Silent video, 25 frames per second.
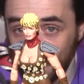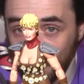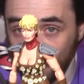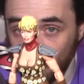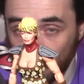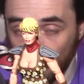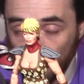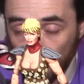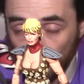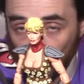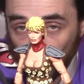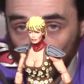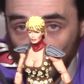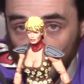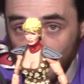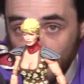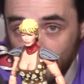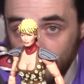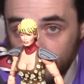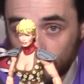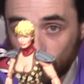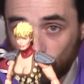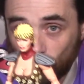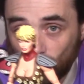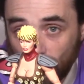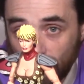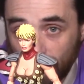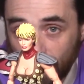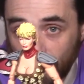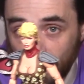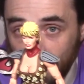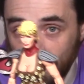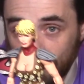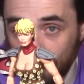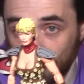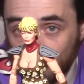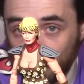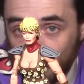the Mirage
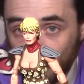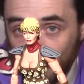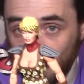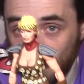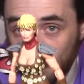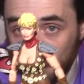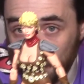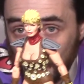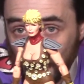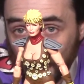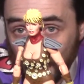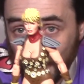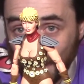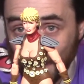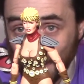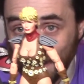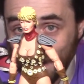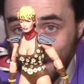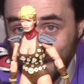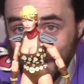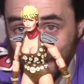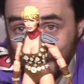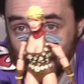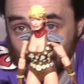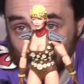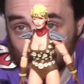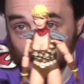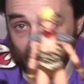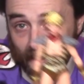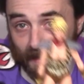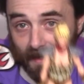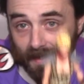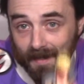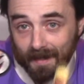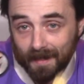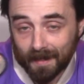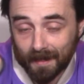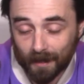Renet from
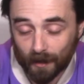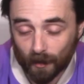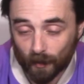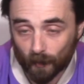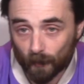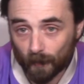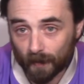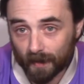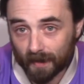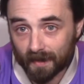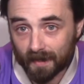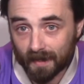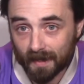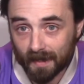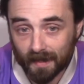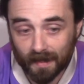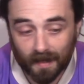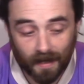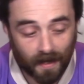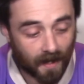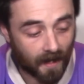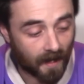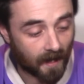NECA here with the